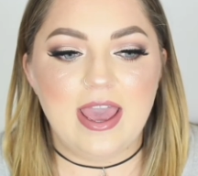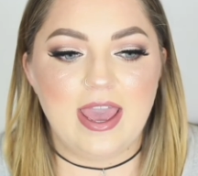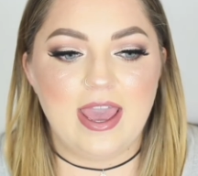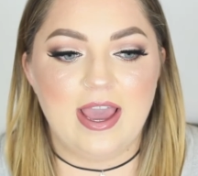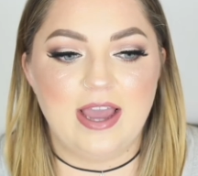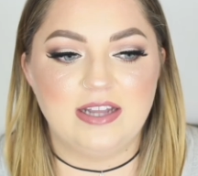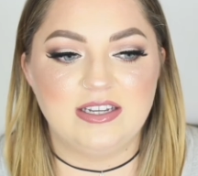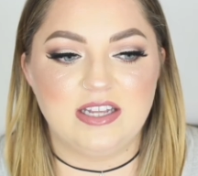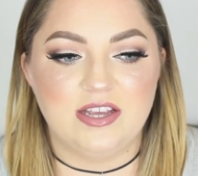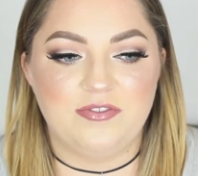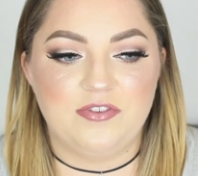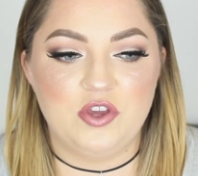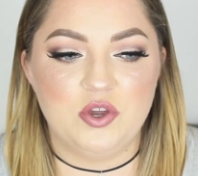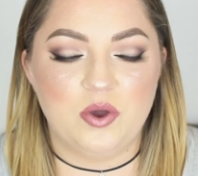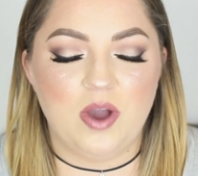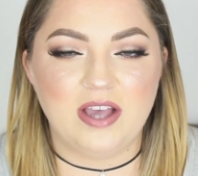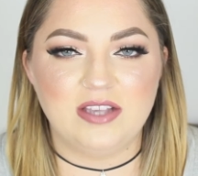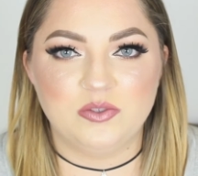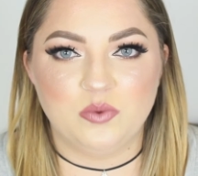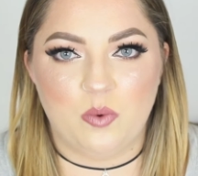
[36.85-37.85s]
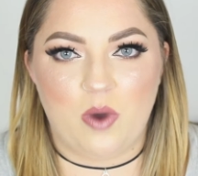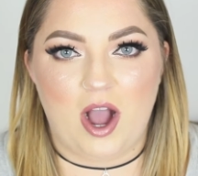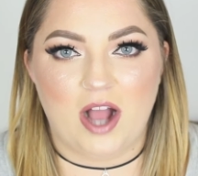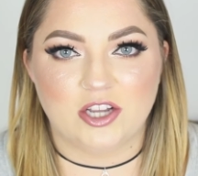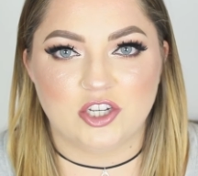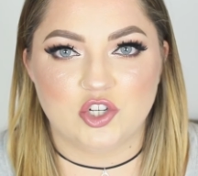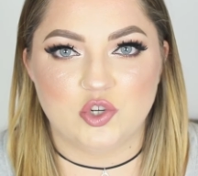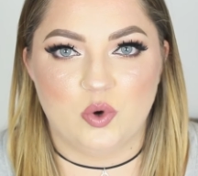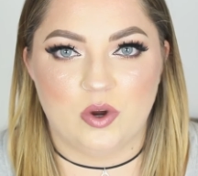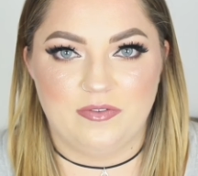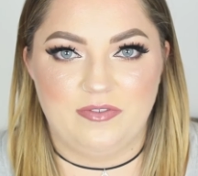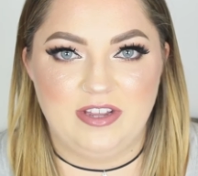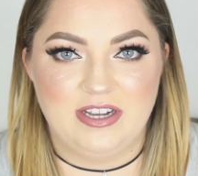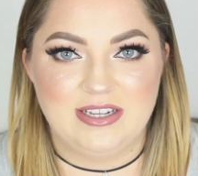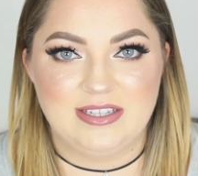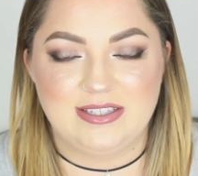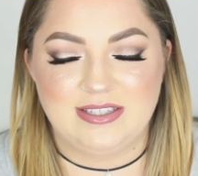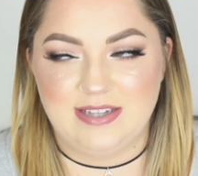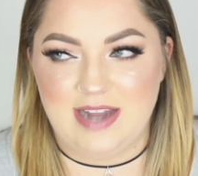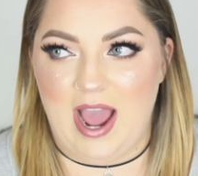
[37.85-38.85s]
And if you guys watch
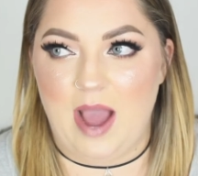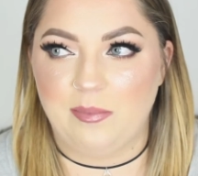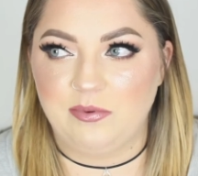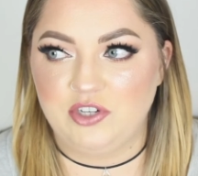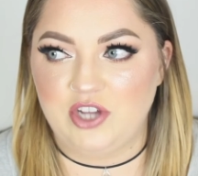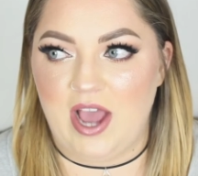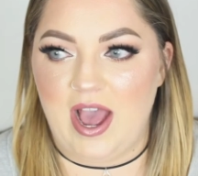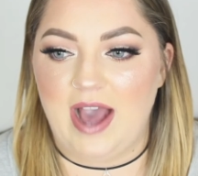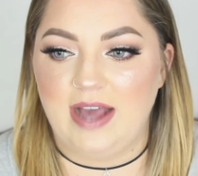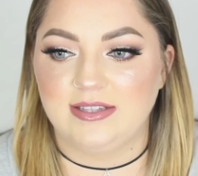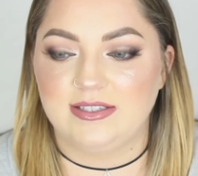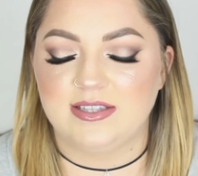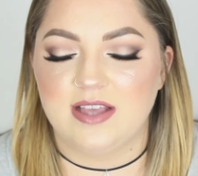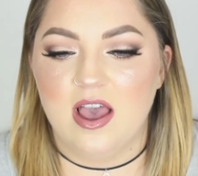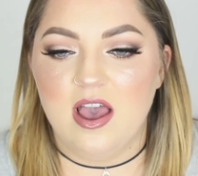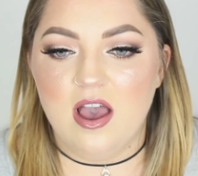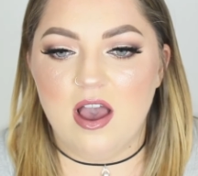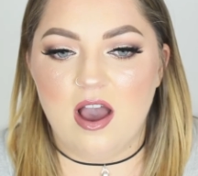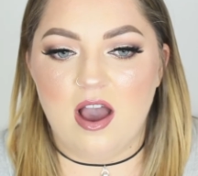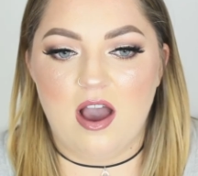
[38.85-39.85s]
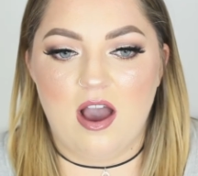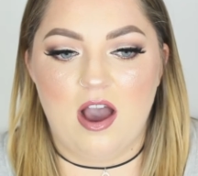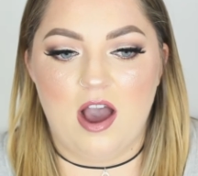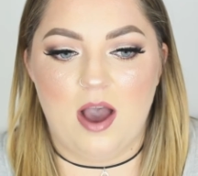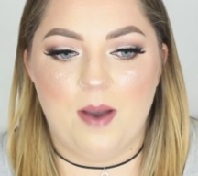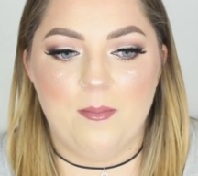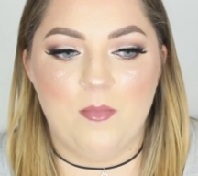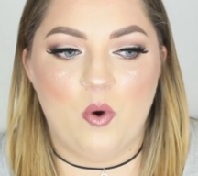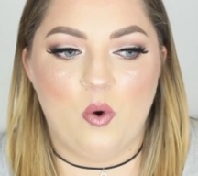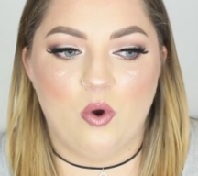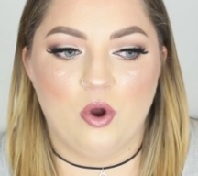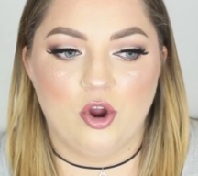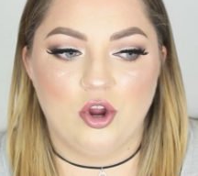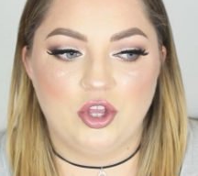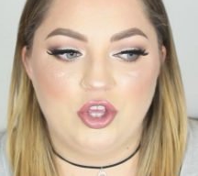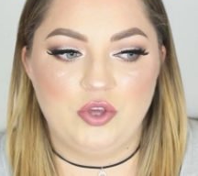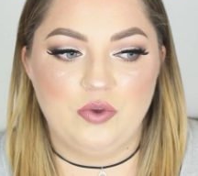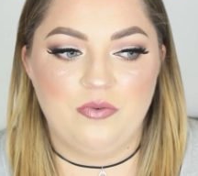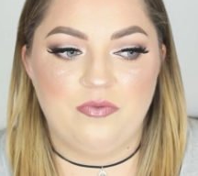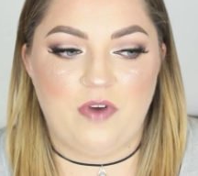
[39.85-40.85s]
Norvina's Snapchats um, or
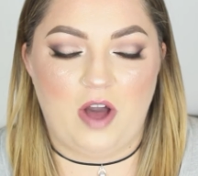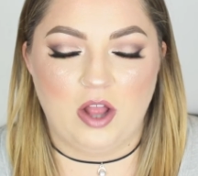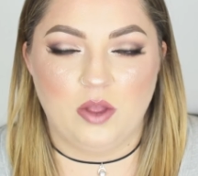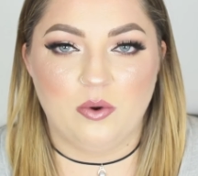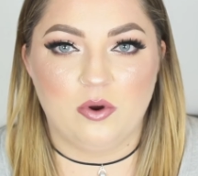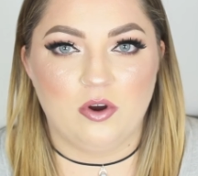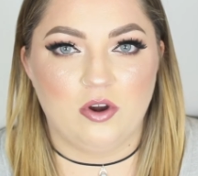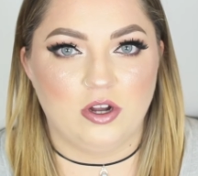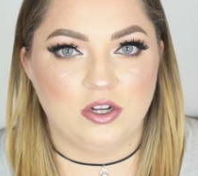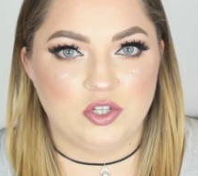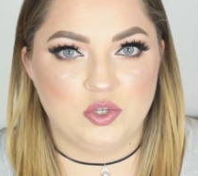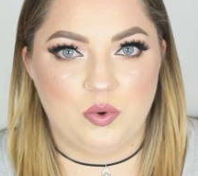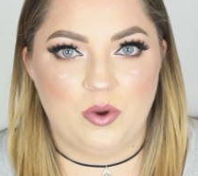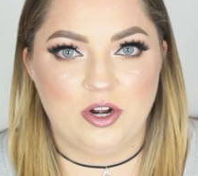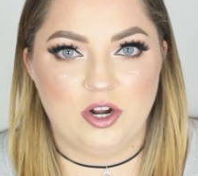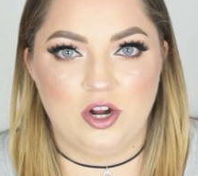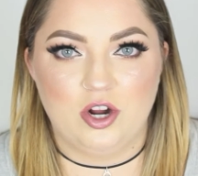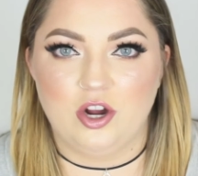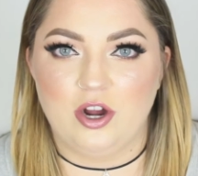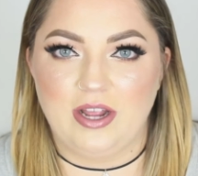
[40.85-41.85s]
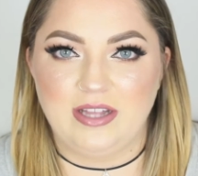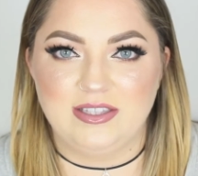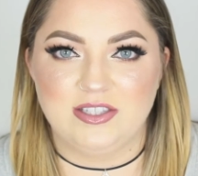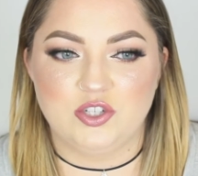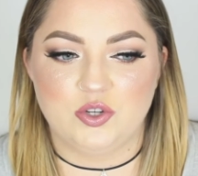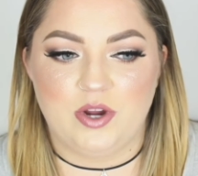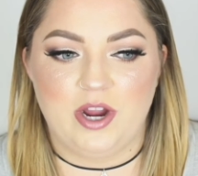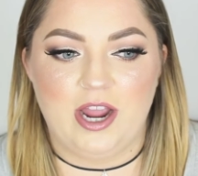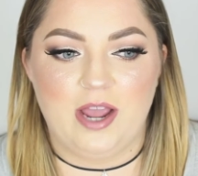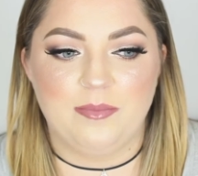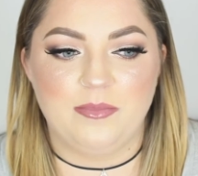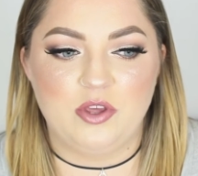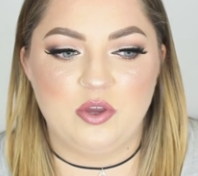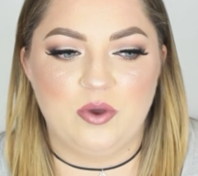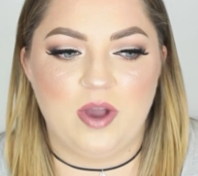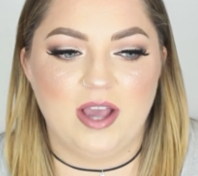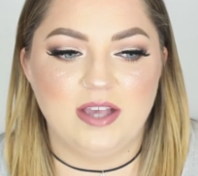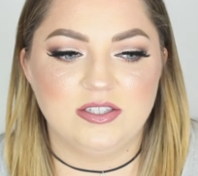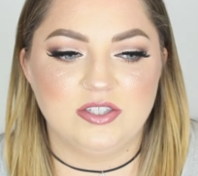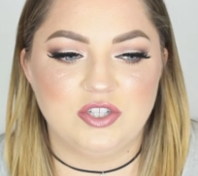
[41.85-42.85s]
you follow her on Twitter or Instagram,
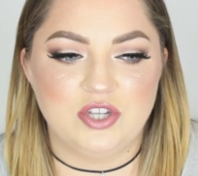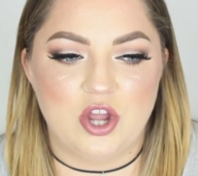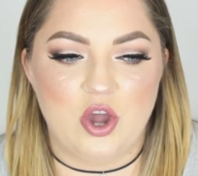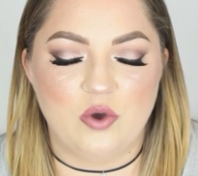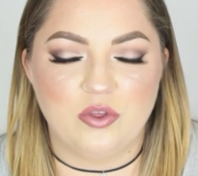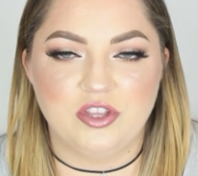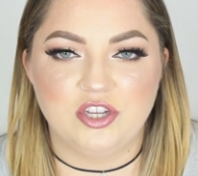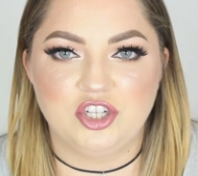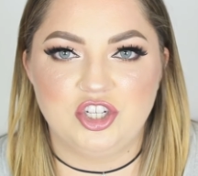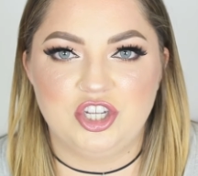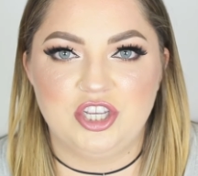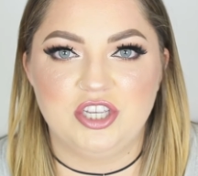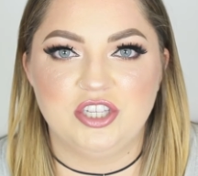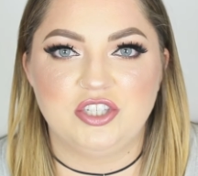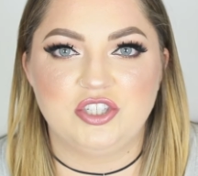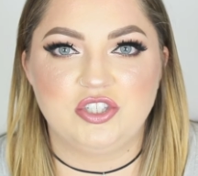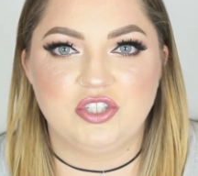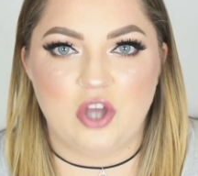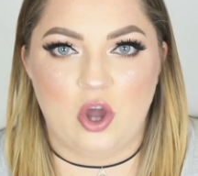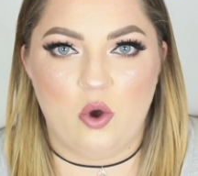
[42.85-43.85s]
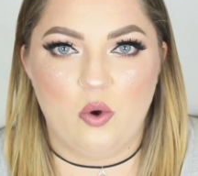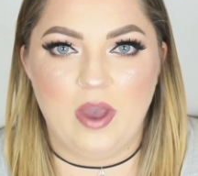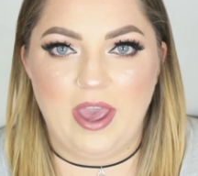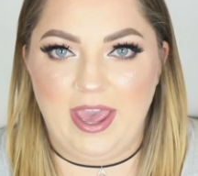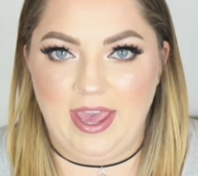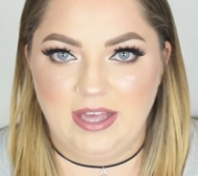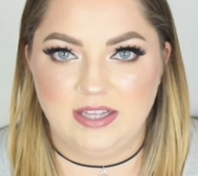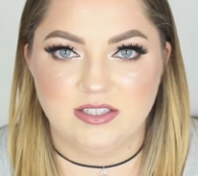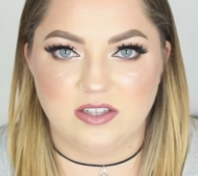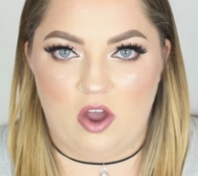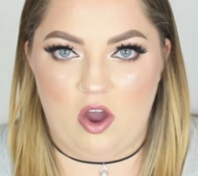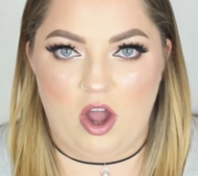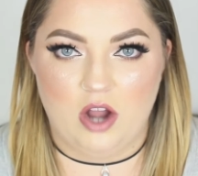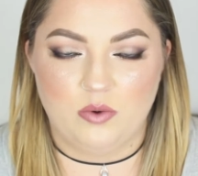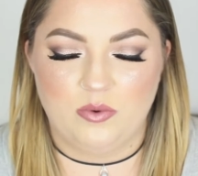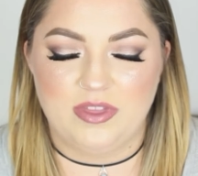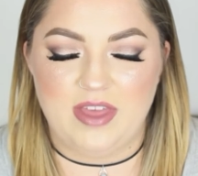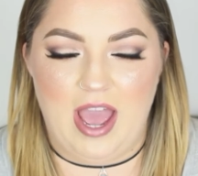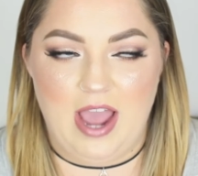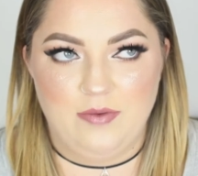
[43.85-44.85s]
you guys know that she is so
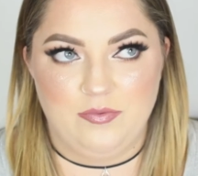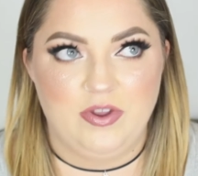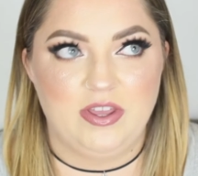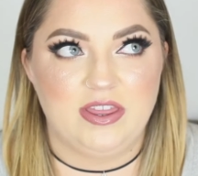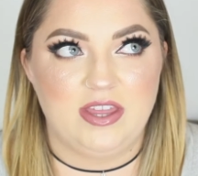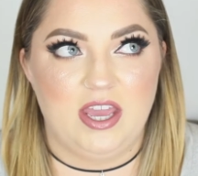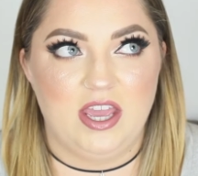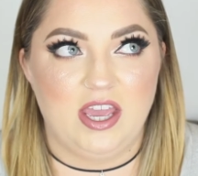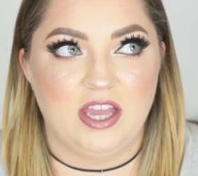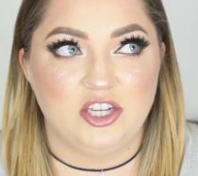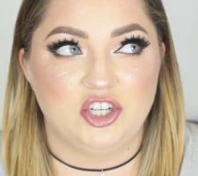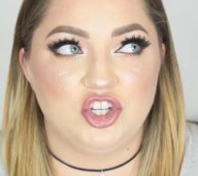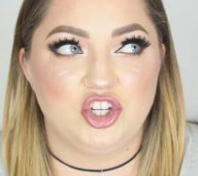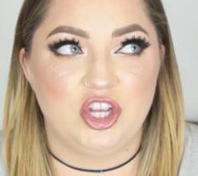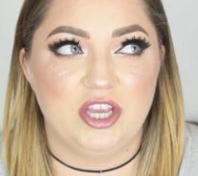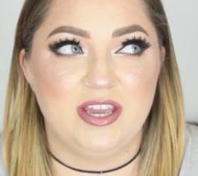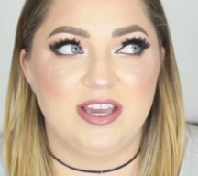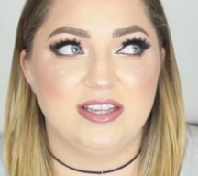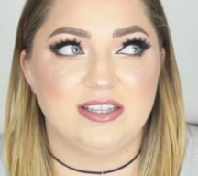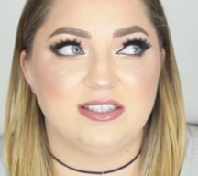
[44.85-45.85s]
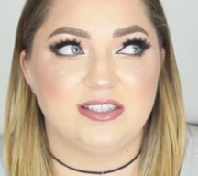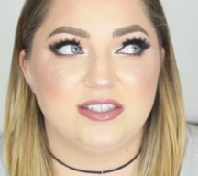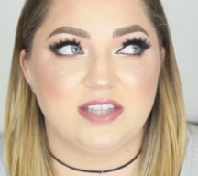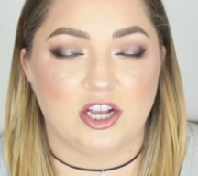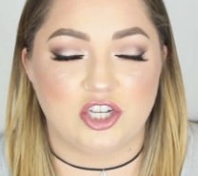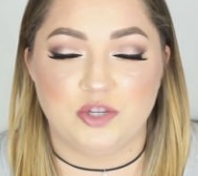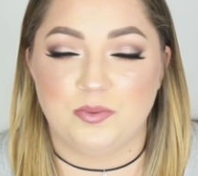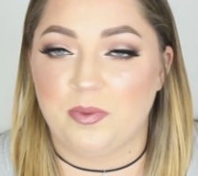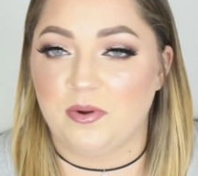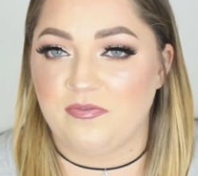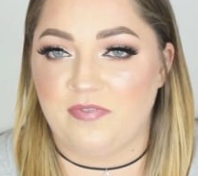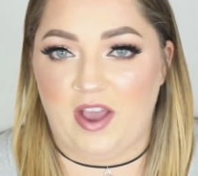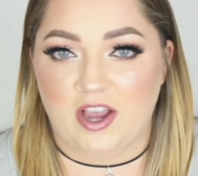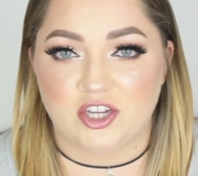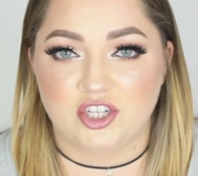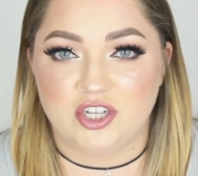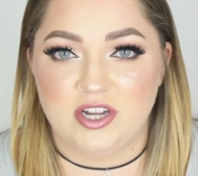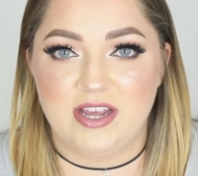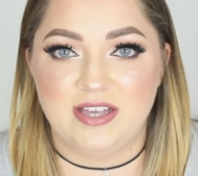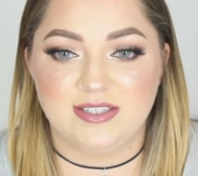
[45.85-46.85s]
hands-on with everything, and she is such a
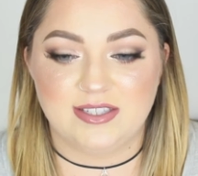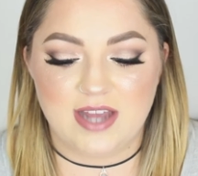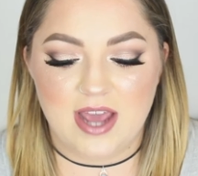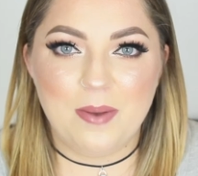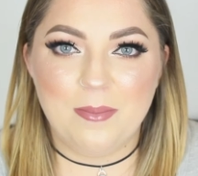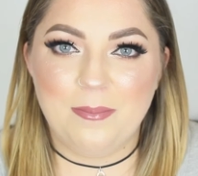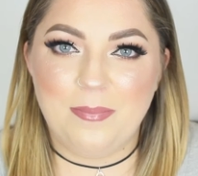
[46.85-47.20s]
perfectionist.